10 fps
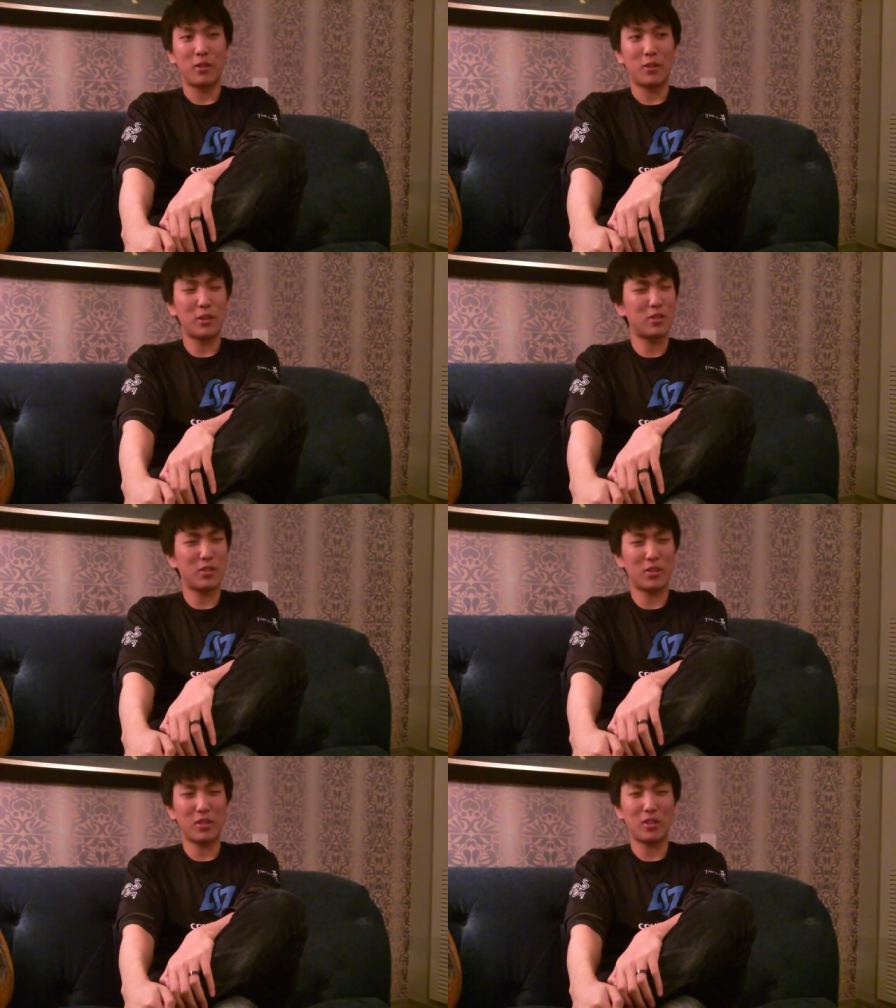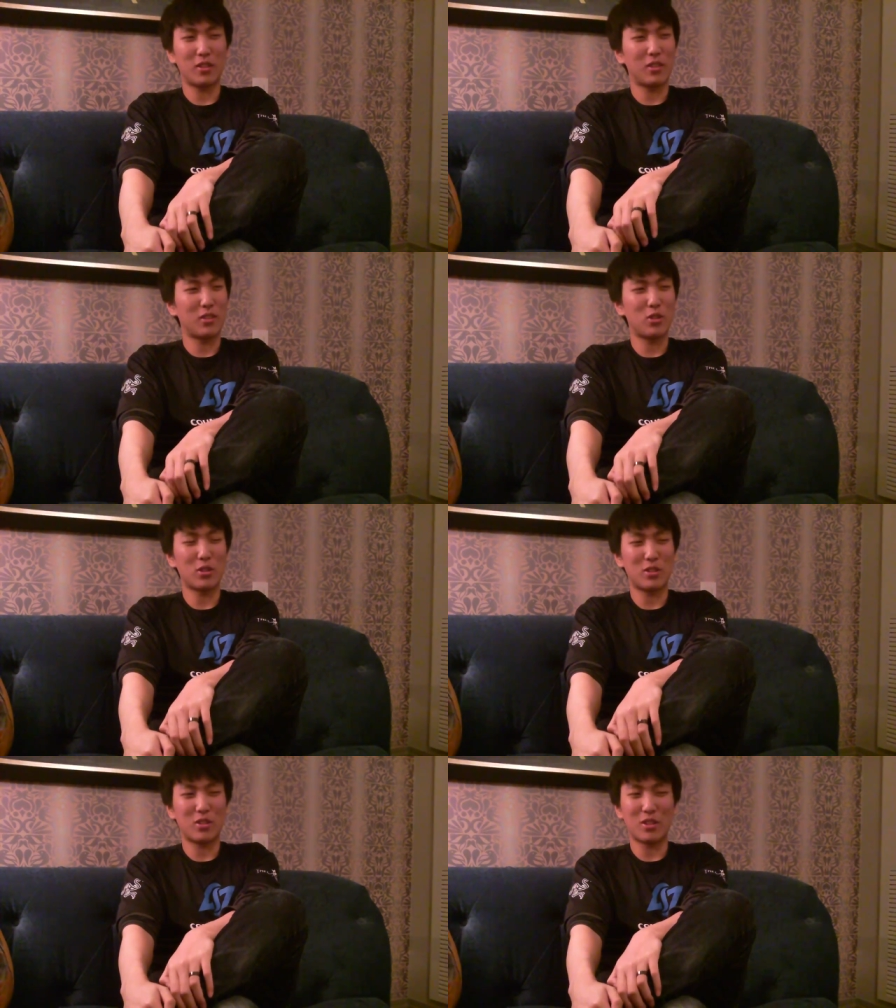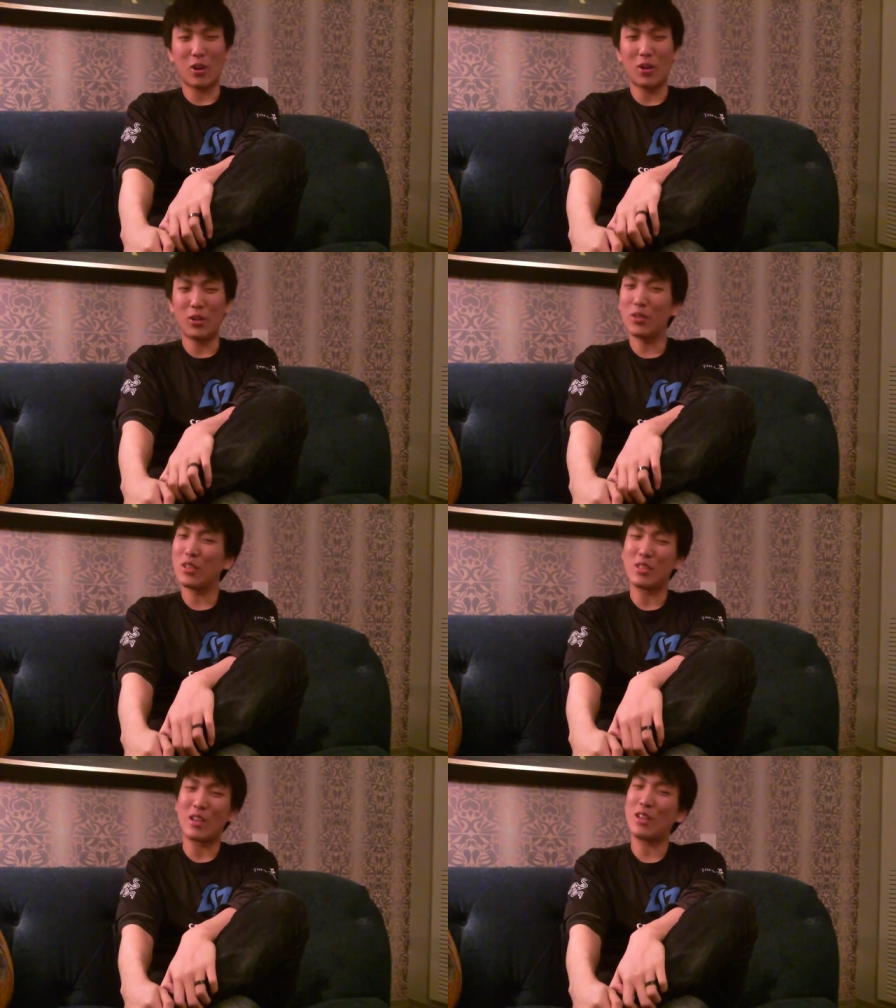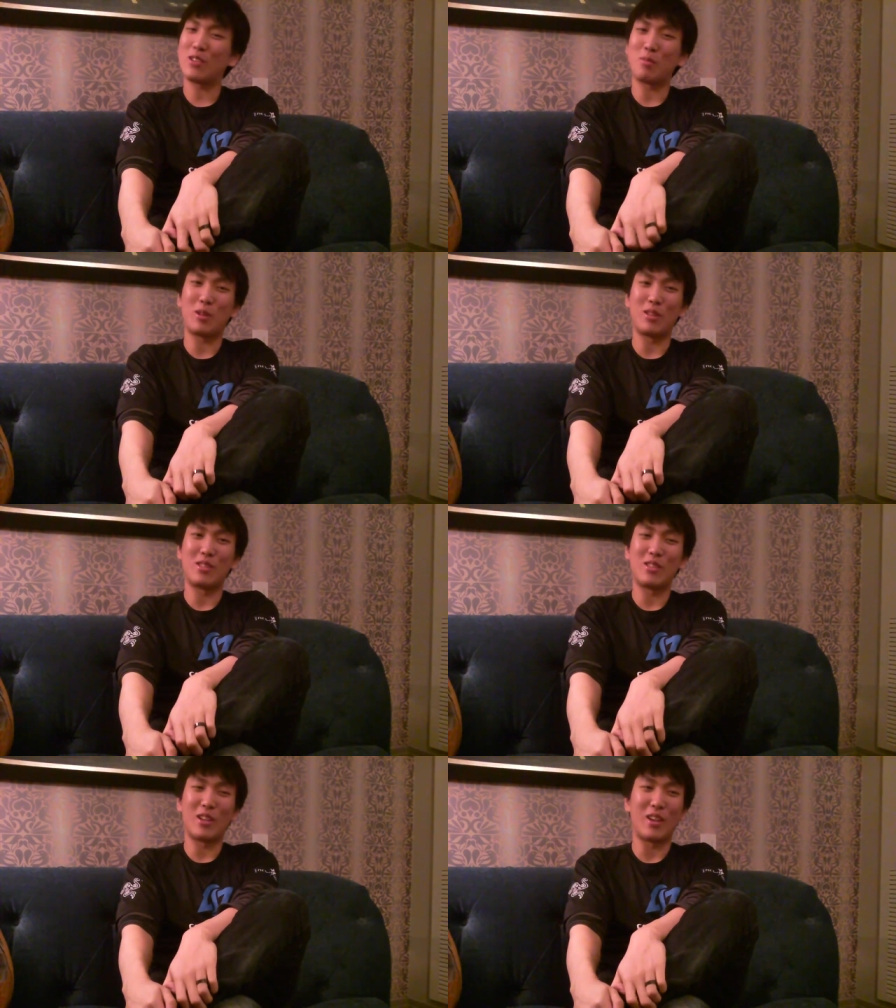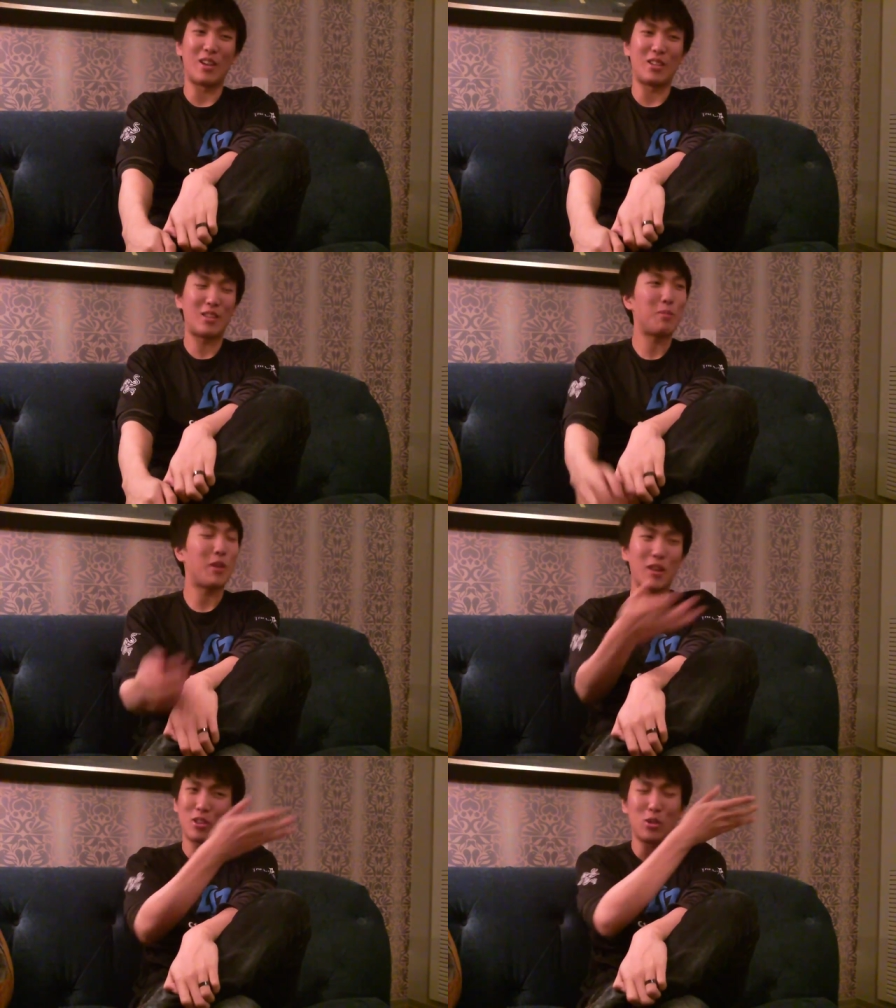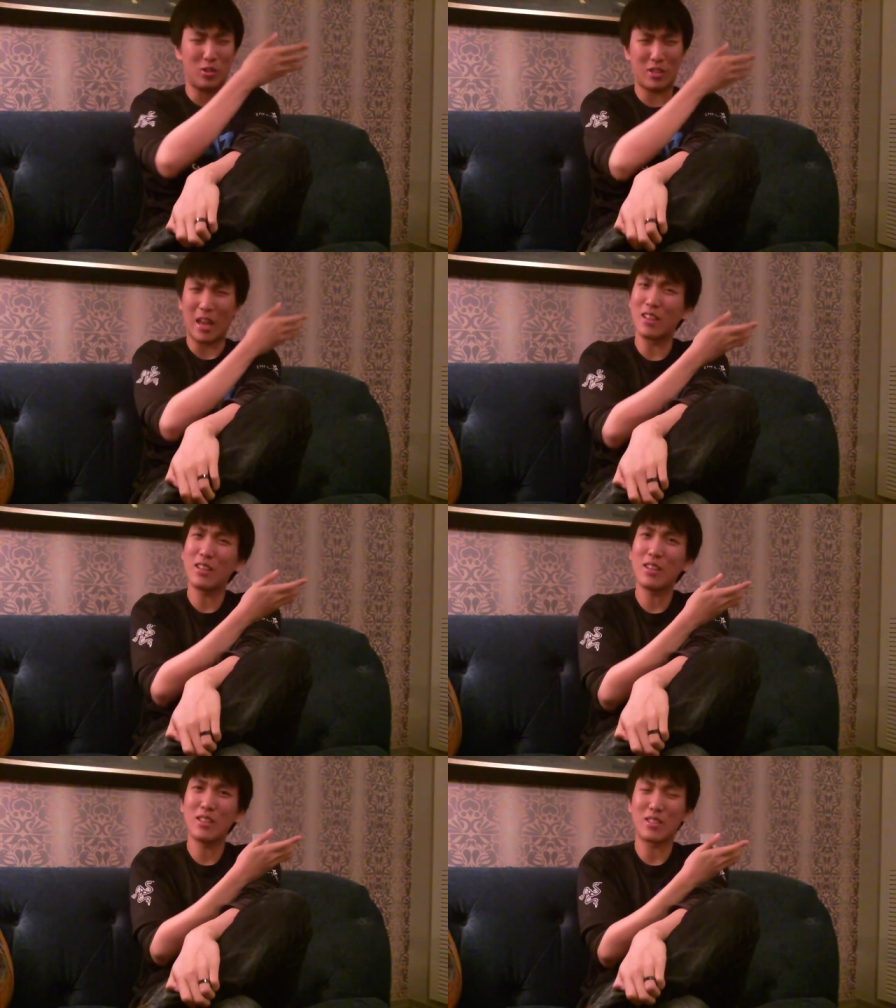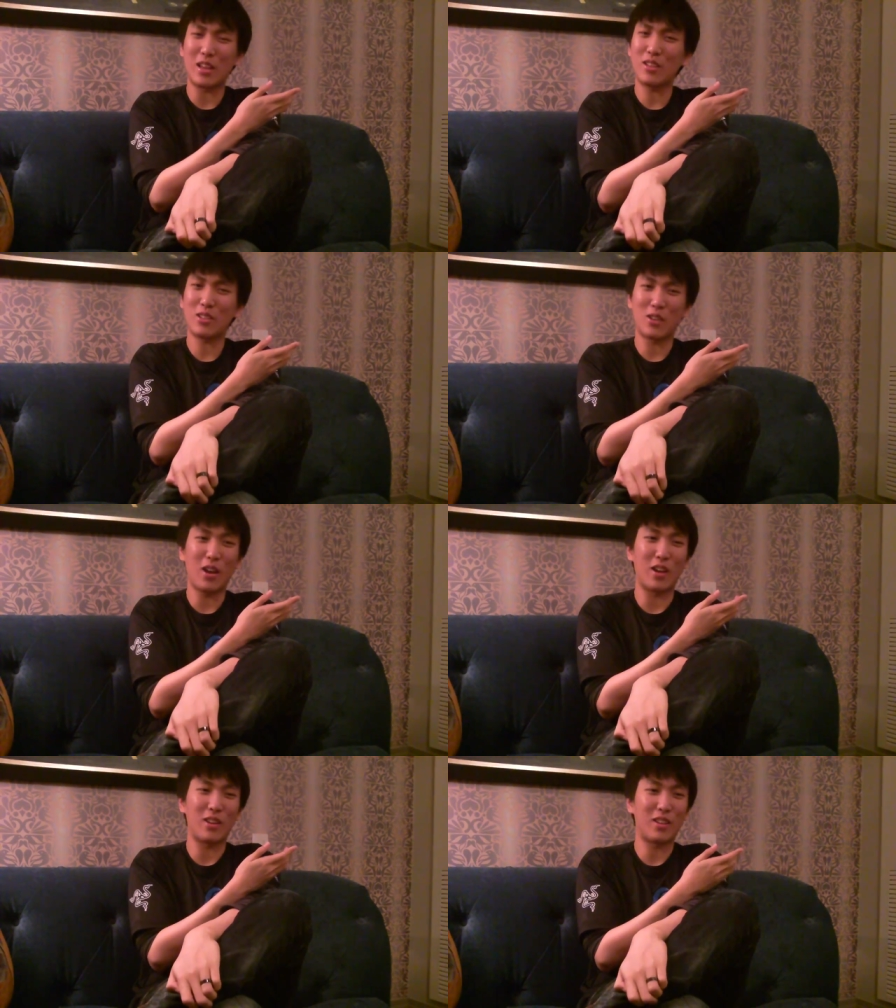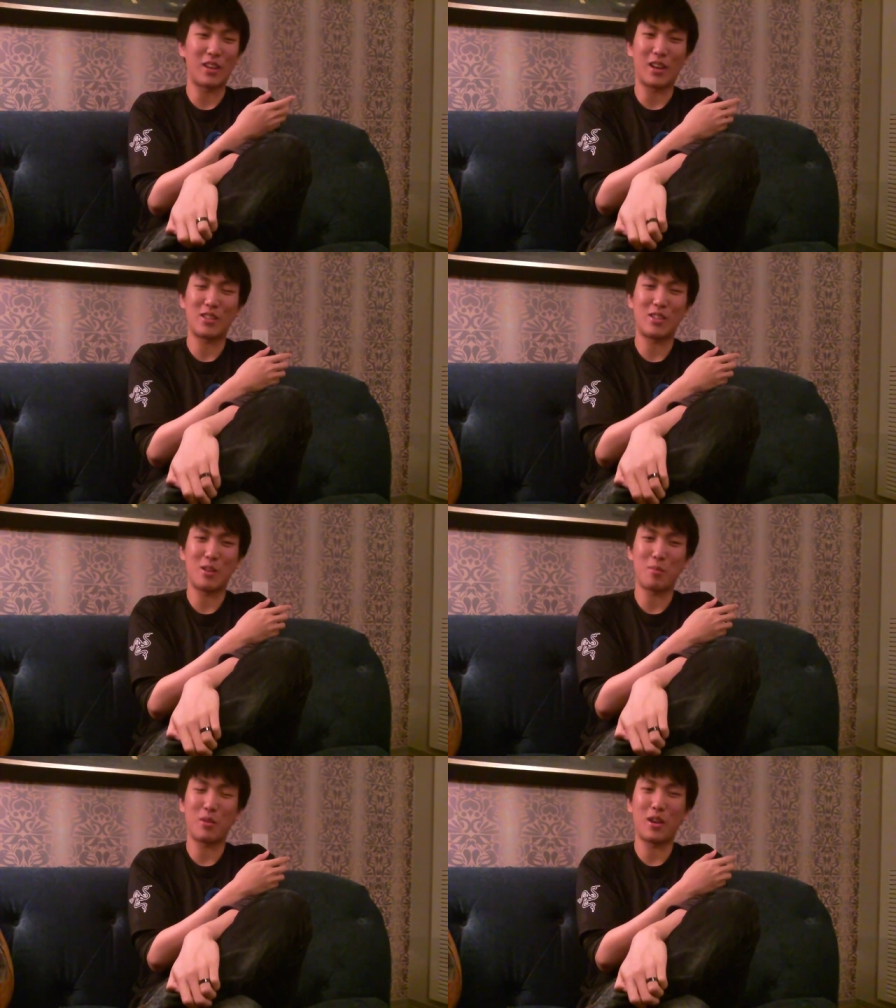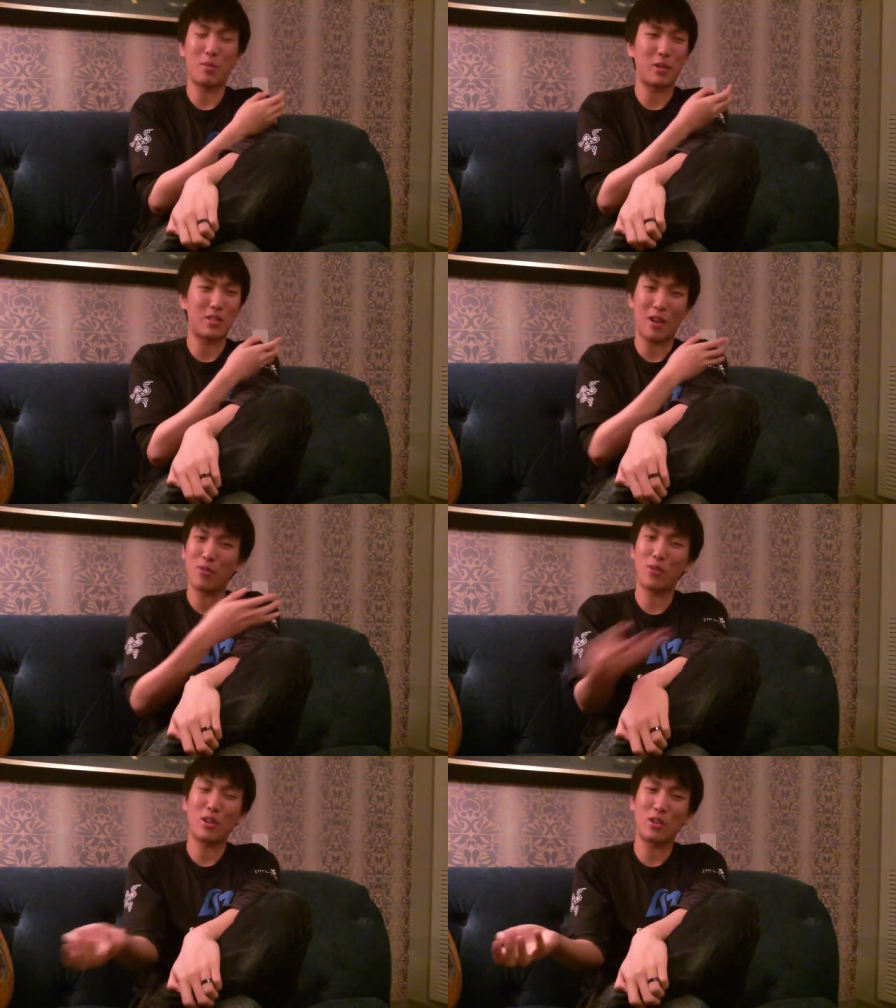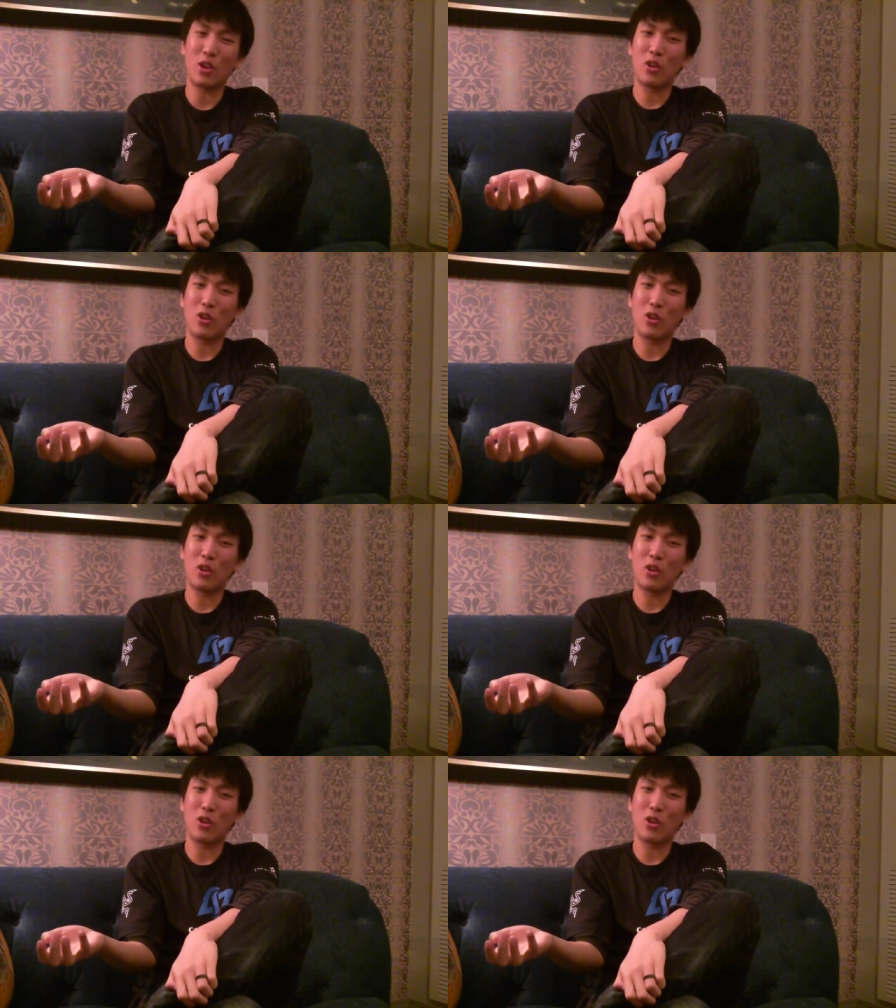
These... Just all these Asian mids. TPA... Oh, Stanley? Stanley's god. Like, I see him play. He plays every